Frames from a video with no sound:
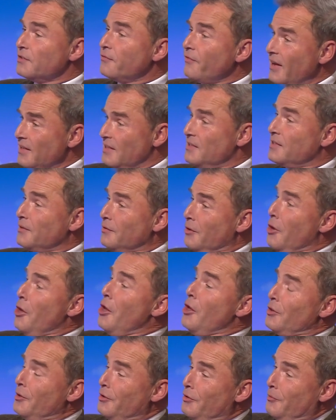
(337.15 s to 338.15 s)
The fact is
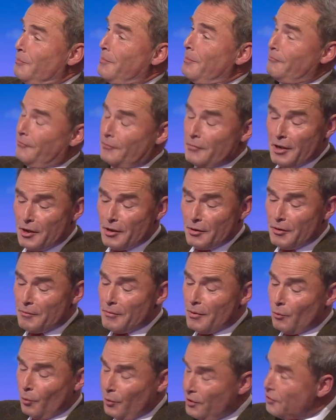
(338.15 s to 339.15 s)
that
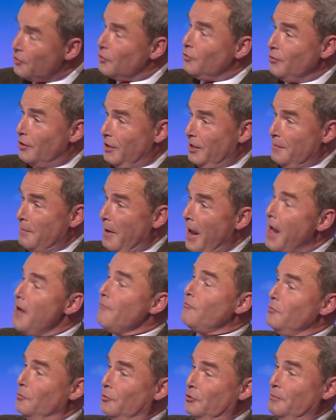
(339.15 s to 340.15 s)
with UKIP,
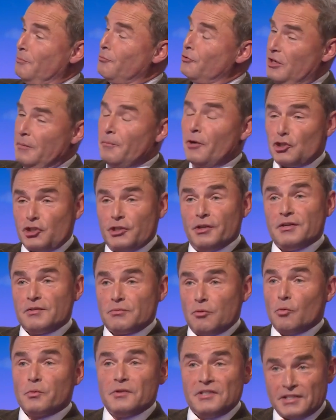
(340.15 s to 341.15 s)
everybody pretty much knows
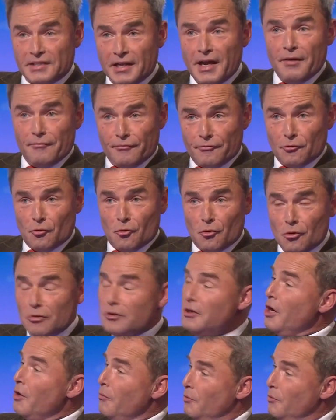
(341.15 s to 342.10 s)
what we stand for,